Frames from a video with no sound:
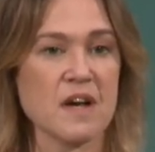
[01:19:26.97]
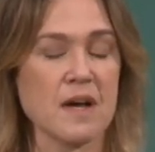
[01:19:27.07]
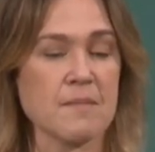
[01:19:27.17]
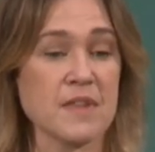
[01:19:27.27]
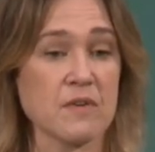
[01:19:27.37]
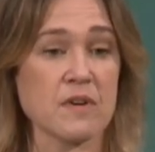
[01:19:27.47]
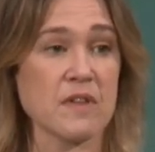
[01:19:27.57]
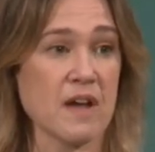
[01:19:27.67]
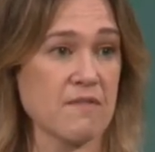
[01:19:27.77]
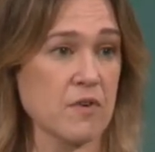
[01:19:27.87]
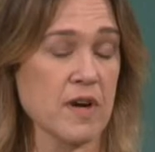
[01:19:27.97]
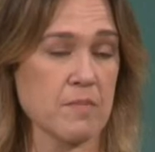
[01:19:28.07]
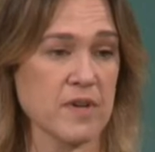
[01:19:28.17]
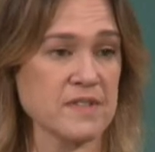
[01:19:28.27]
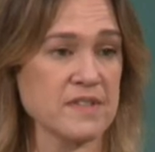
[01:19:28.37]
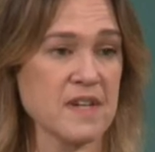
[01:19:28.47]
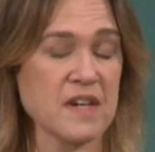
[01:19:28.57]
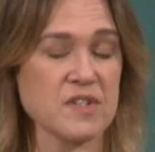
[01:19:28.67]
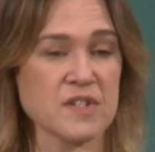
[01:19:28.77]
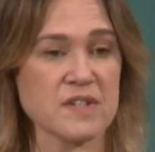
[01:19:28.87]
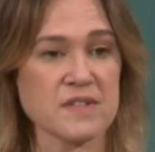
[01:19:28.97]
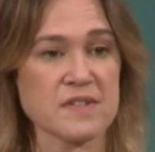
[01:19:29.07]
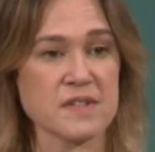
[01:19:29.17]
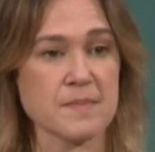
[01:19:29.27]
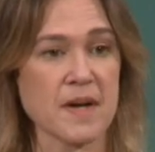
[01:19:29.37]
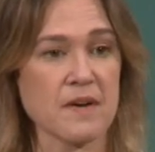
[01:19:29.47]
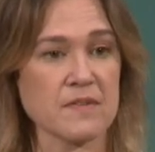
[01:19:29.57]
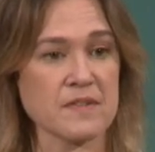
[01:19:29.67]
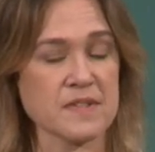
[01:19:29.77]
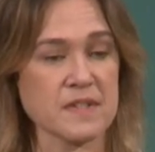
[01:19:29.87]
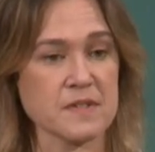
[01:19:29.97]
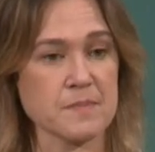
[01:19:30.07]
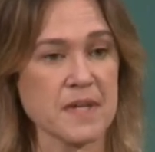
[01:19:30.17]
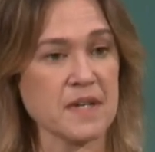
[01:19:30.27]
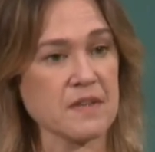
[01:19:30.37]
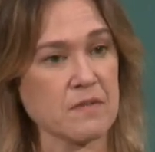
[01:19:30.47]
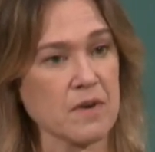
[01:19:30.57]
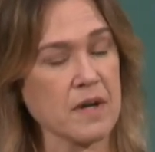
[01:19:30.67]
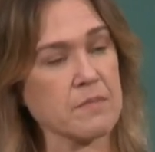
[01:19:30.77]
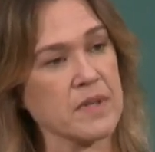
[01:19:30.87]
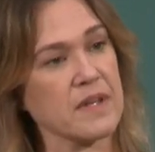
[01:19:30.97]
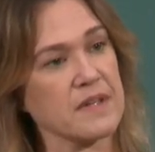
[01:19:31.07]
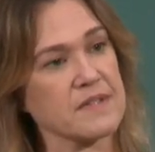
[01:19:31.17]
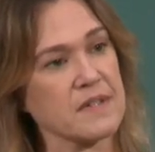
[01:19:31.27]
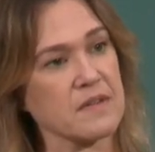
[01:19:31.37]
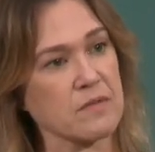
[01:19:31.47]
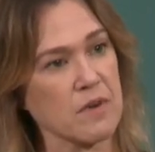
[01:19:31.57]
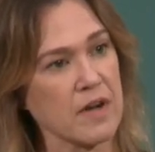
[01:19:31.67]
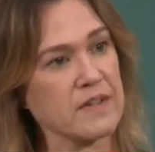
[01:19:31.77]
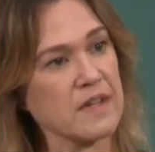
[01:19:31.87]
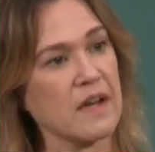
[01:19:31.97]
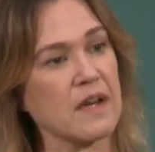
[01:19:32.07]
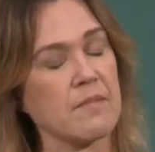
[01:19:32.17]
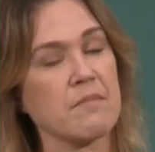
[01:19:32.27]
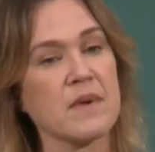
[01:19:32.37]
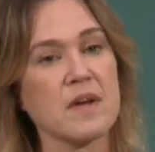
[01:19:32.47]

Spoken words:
And there were a lot of great presentations about the cells being in the right place at the right time.